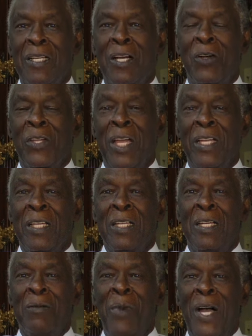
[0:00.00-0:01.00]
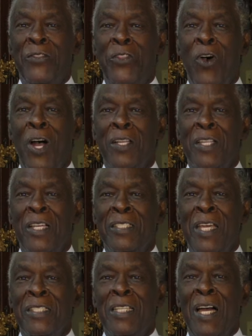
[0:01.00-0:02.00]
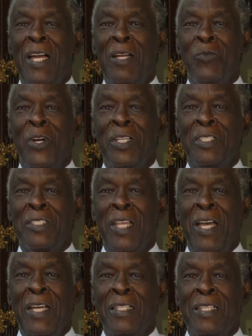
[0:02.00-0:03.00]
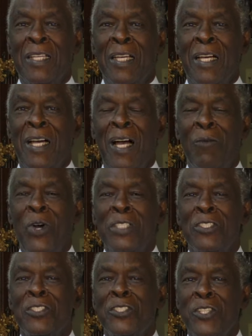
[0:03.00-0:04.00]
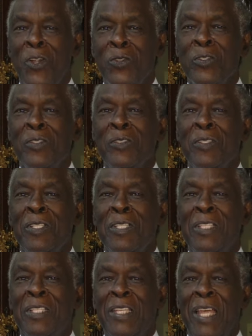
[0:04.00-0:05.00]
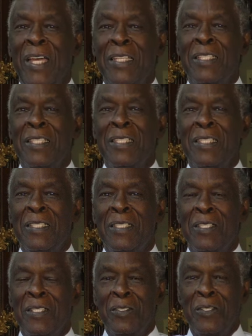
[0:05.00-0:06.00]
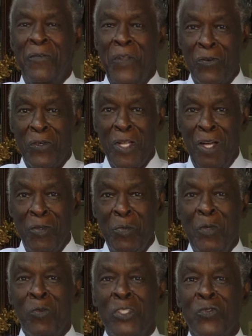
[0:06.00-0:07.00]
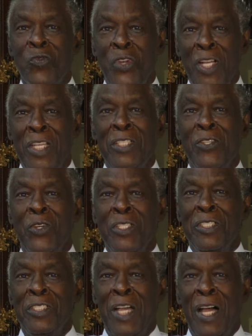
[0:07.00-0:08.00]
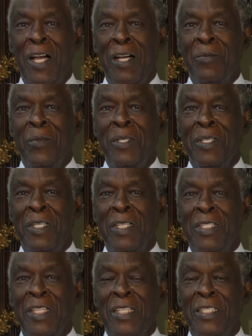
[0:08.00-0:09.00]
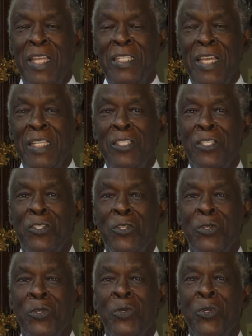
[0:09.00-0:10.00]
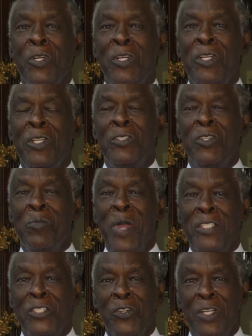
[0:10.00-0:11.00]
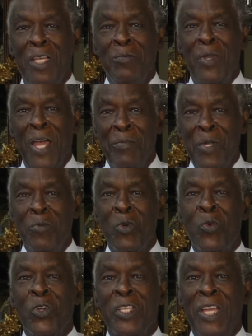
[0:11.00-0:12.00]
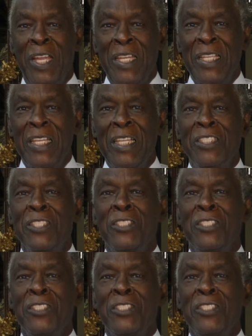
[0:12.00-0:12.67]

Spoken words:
Okay. My thought at that time was that I wasn't certain that the federal government was really doing the job that they needed to do to make sure that black people were getting into